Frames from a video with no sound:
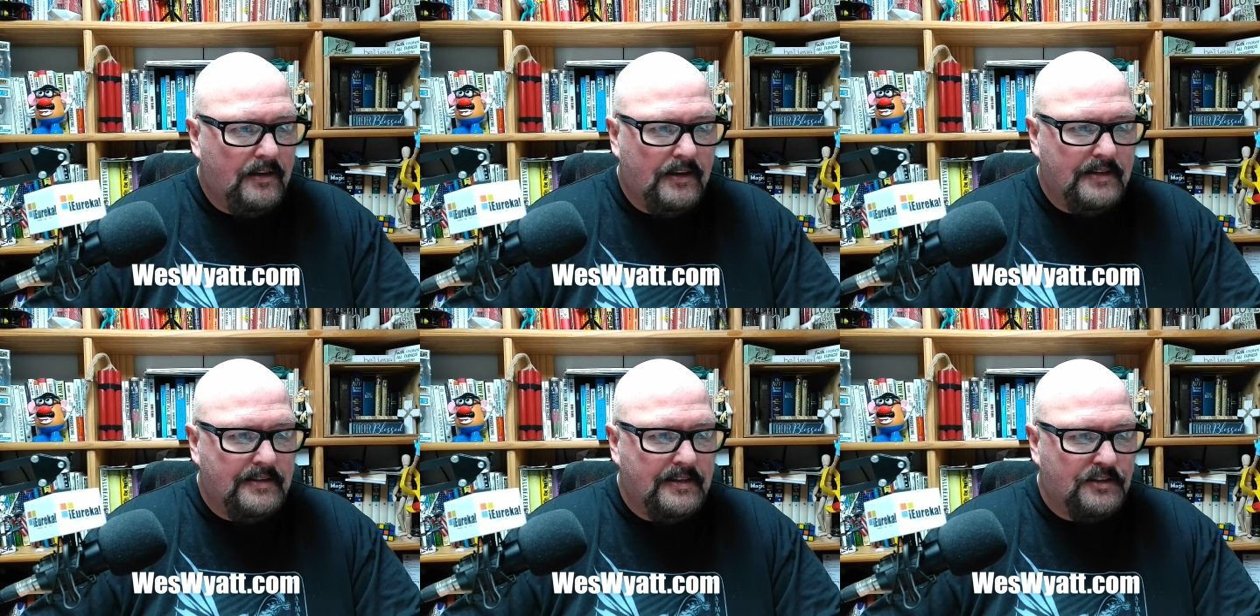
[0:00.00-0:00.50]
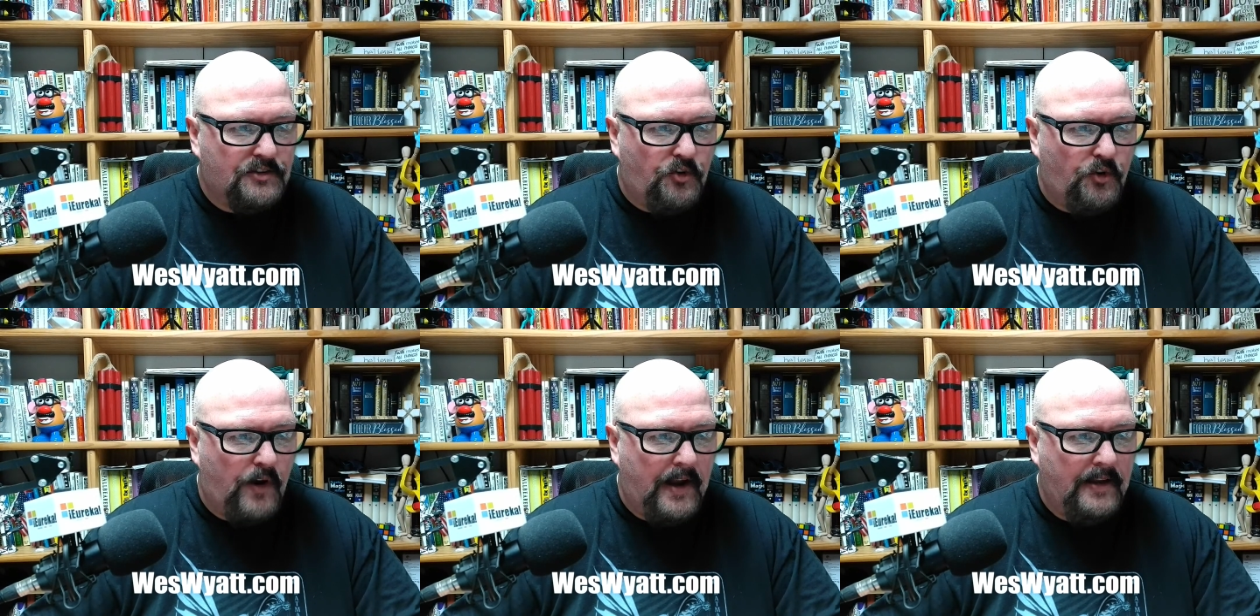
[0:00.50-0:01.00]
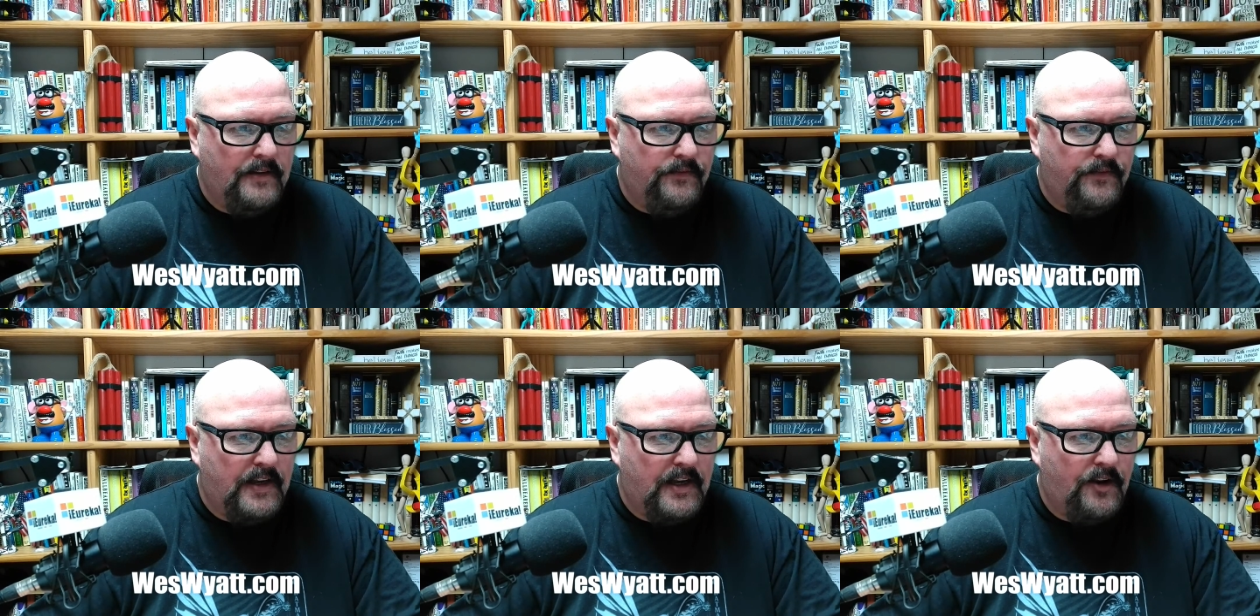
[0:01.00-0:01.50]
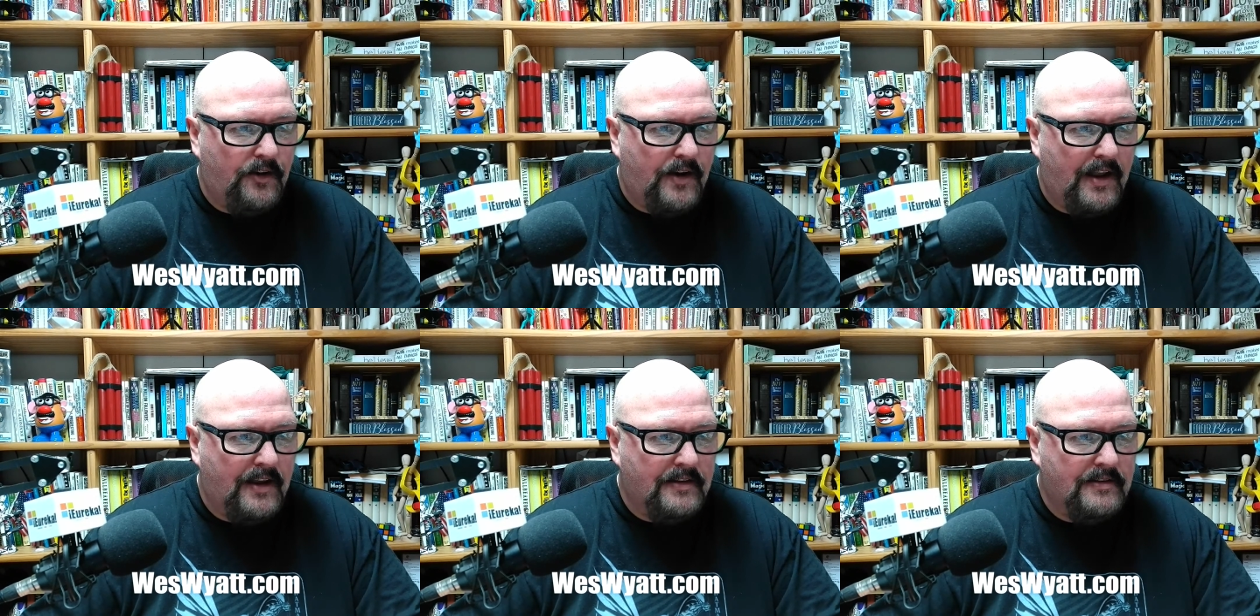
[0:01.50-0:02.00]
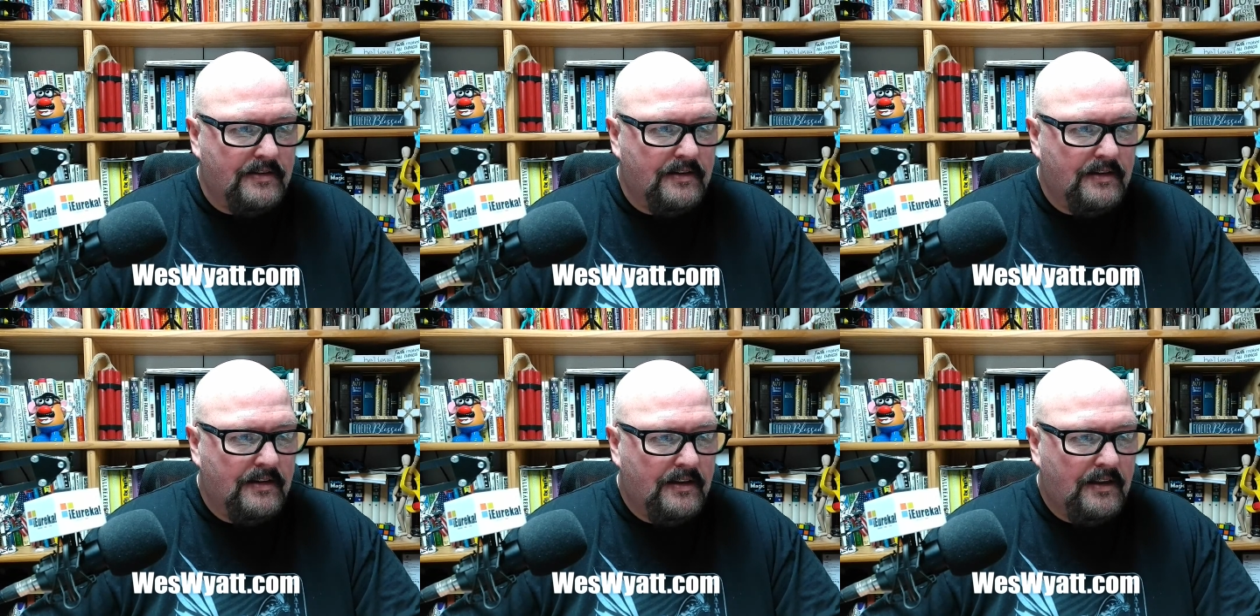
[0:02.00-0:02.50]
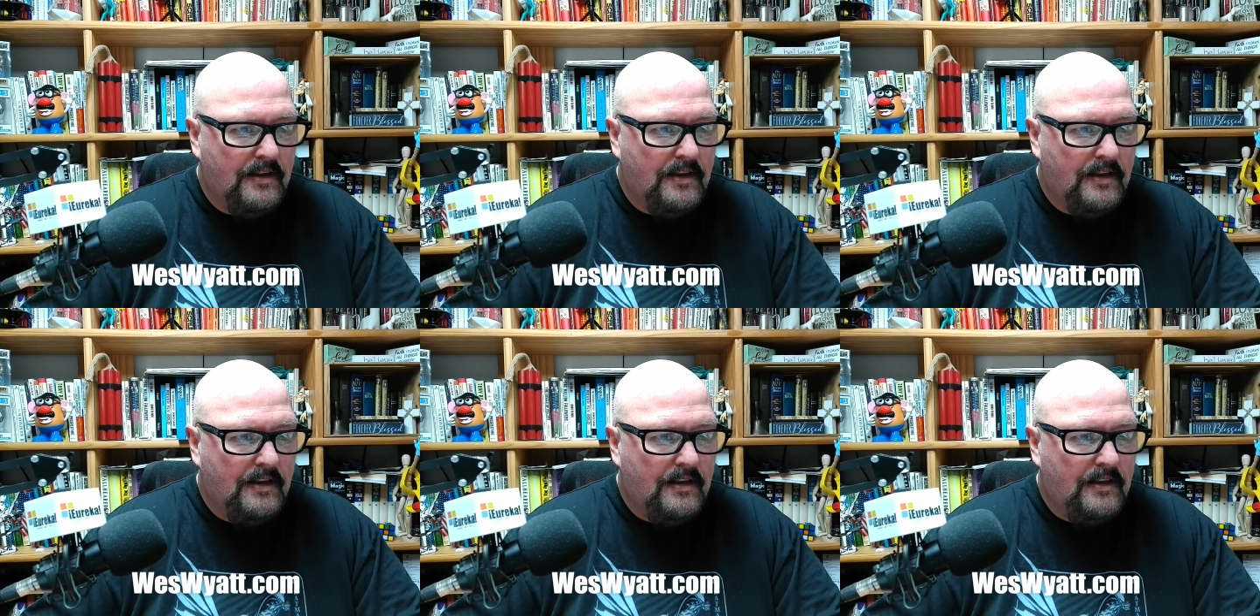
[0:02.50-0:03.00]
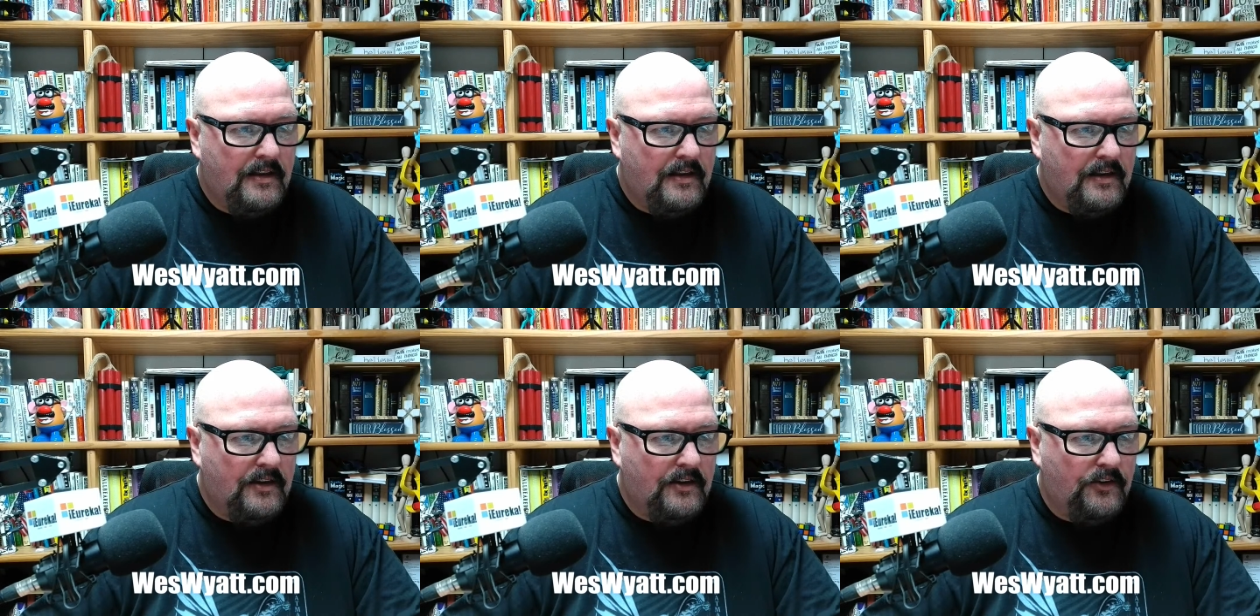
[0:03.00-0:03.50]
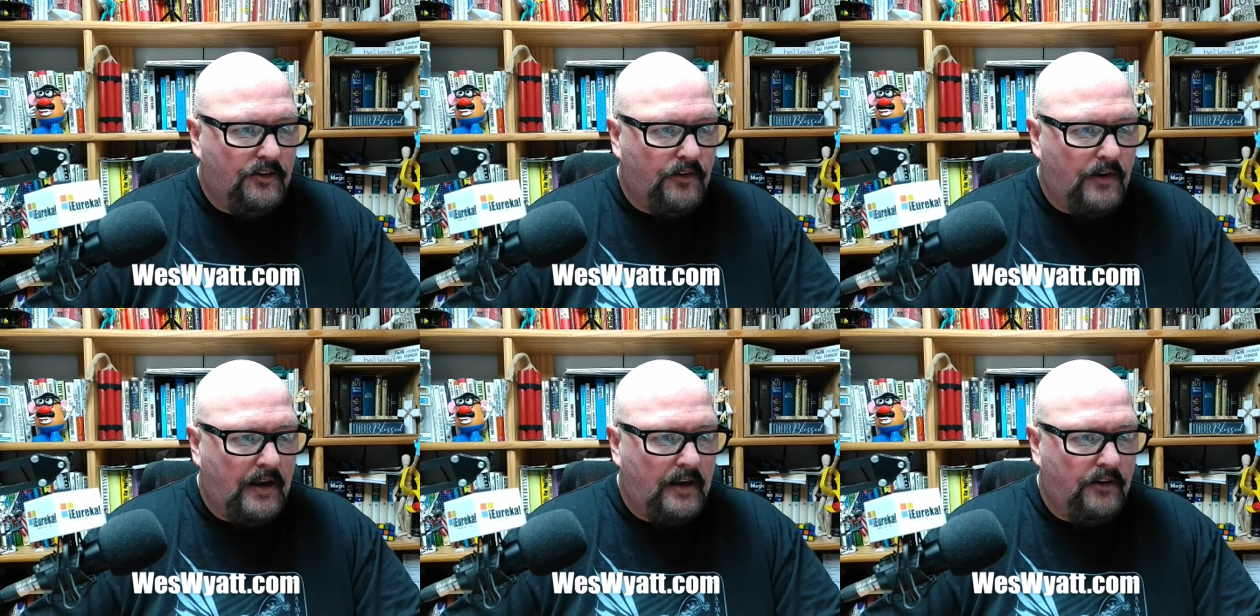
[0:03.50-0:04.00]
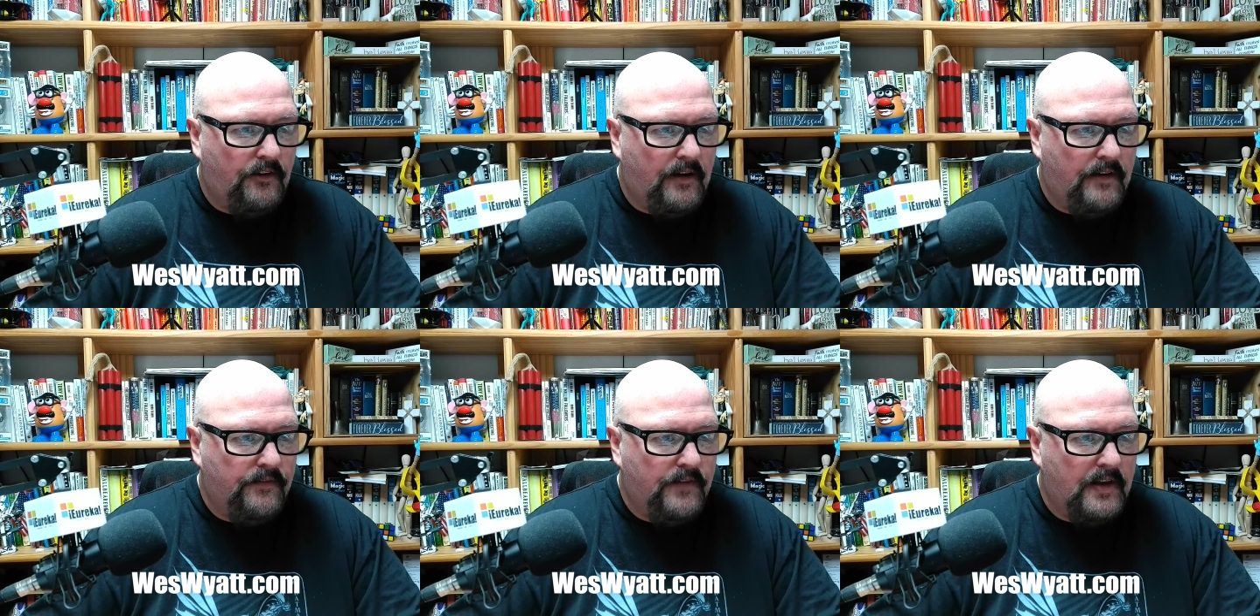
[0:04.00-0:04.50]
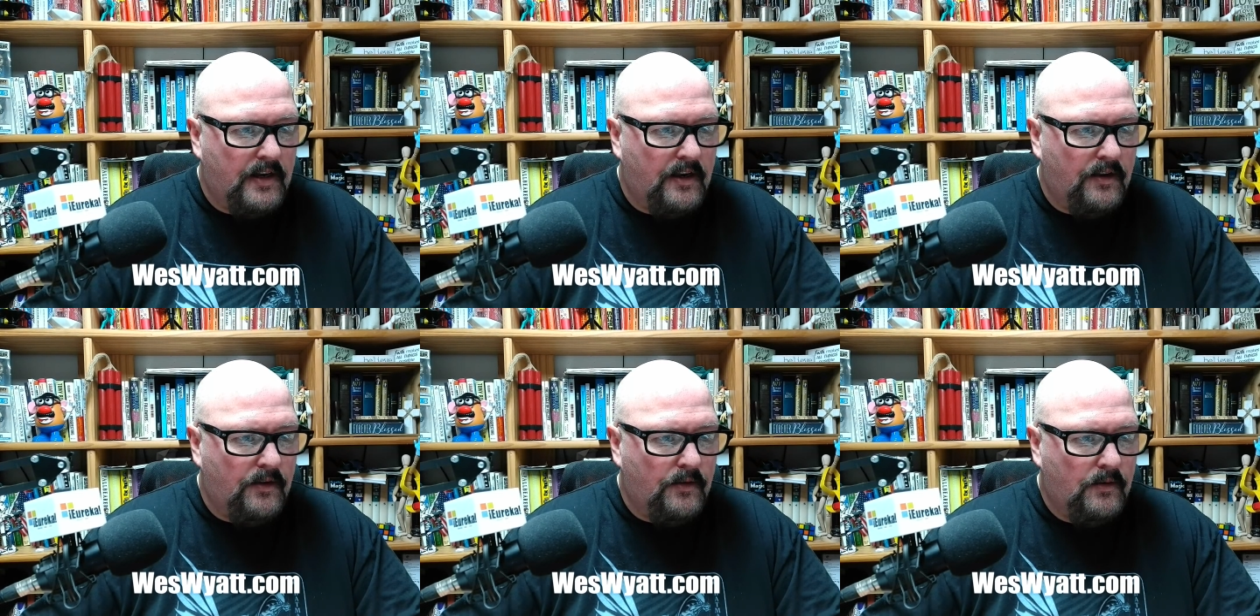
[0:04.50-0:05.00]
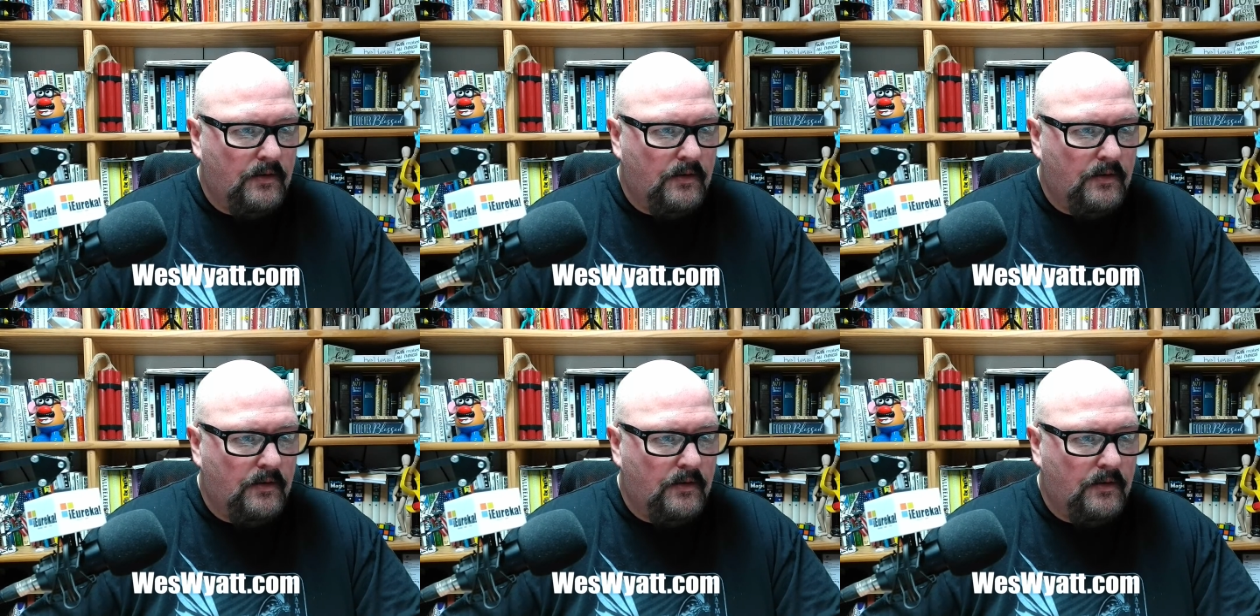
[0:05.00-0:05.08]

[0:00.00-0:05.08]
Isn't this great video, guys? Great video.